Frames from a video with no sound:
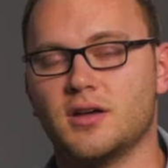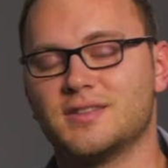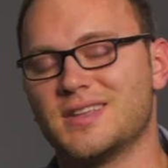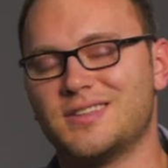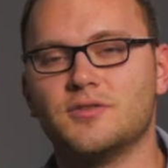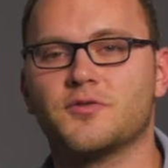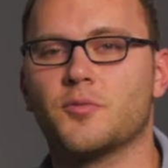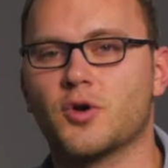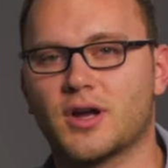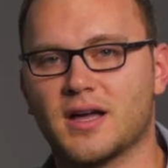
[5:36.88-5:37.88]
and stay tuned for
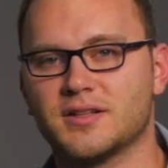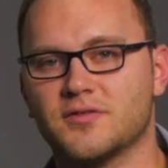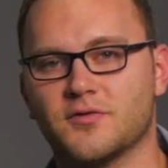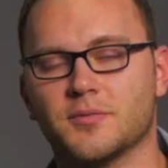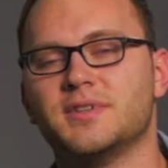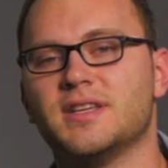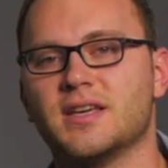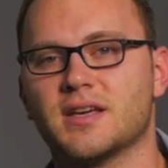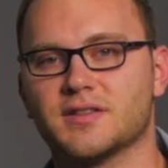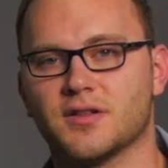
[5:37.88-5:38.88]
more content from
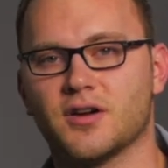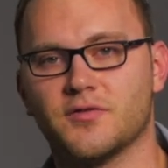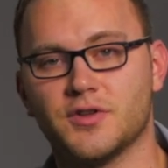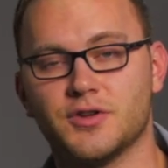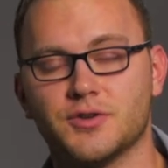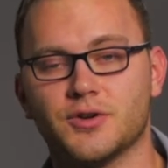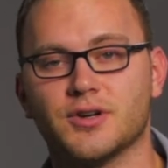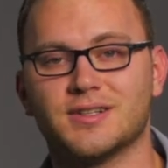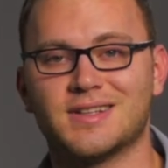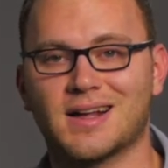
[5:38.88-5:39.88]

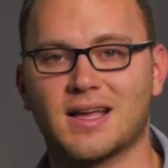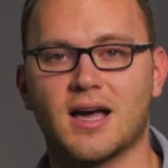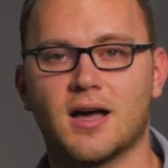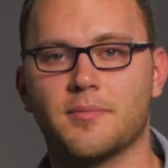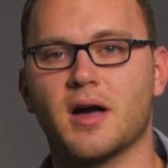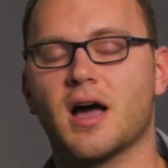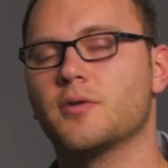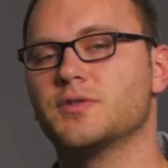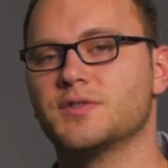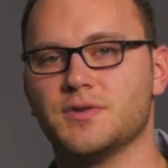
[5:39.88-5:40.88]
DSLRVideoShooter.com.
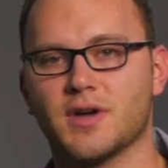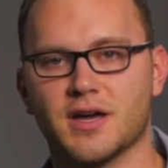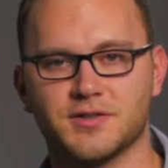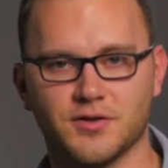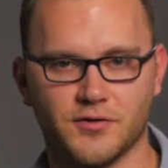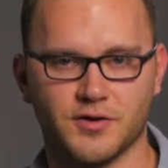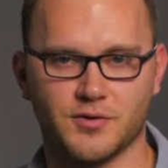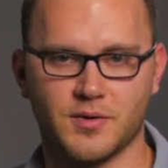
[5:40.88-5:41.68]
I will see you guys over at the